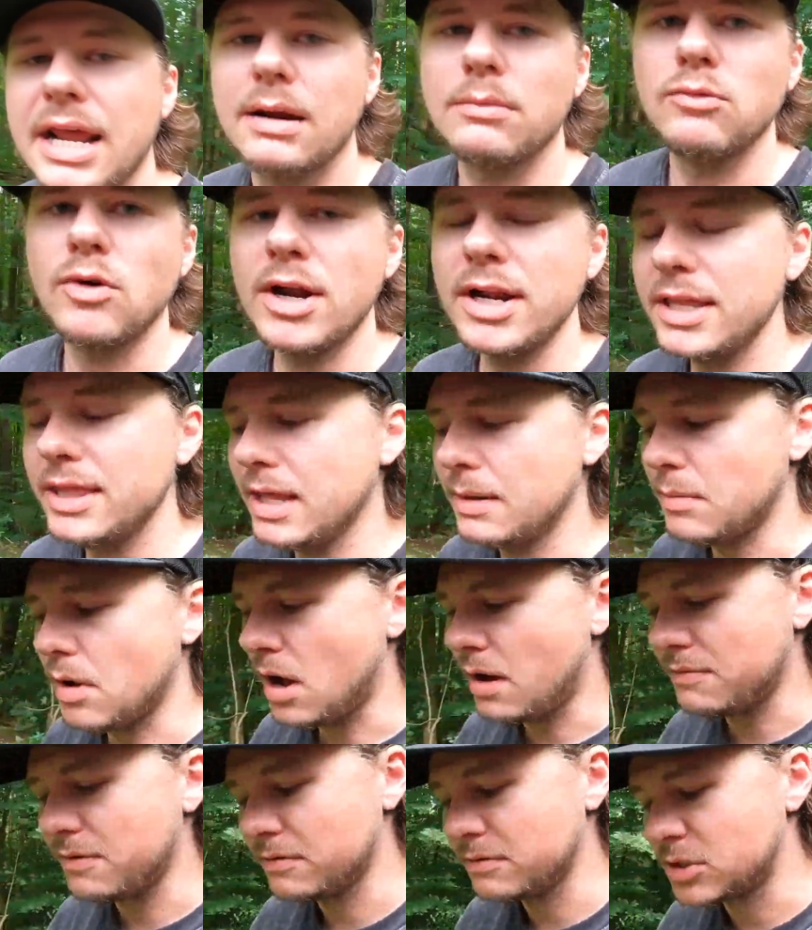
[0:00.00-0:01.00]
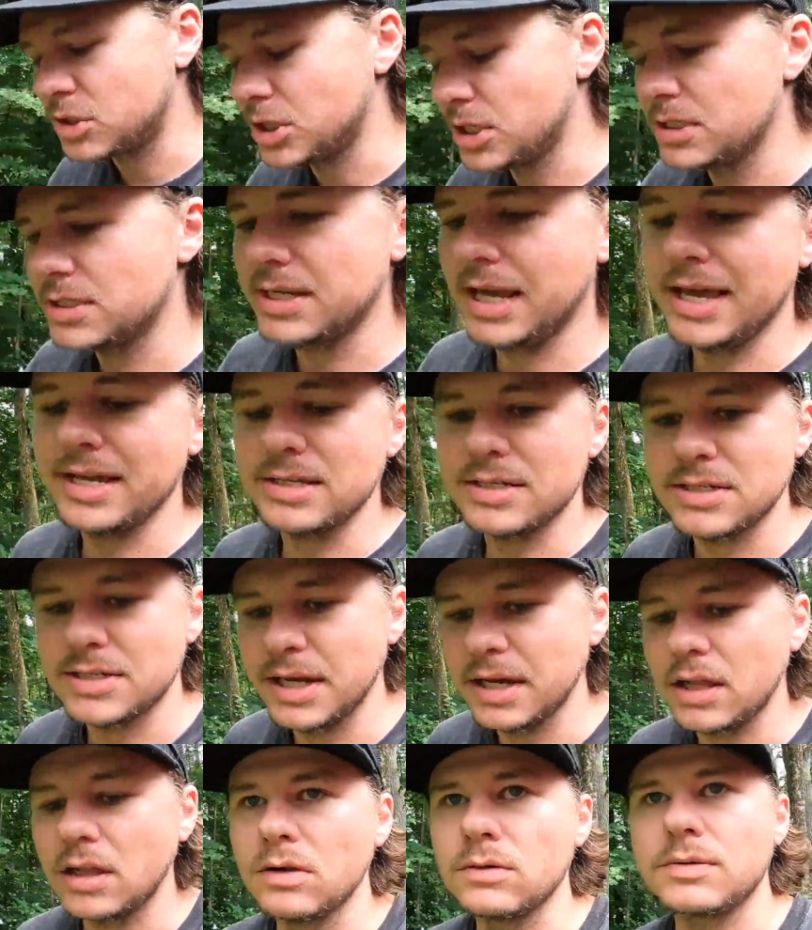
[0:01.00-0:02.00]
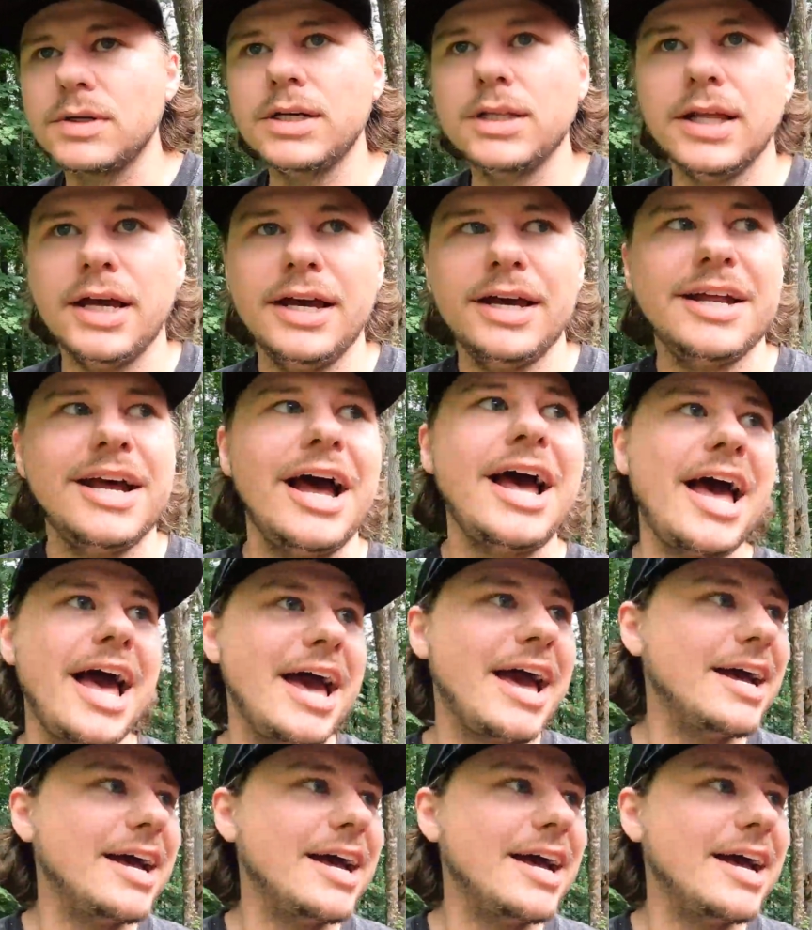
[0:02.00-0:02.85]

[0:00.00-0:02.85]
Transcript: And I'm running them off of just a single relay. I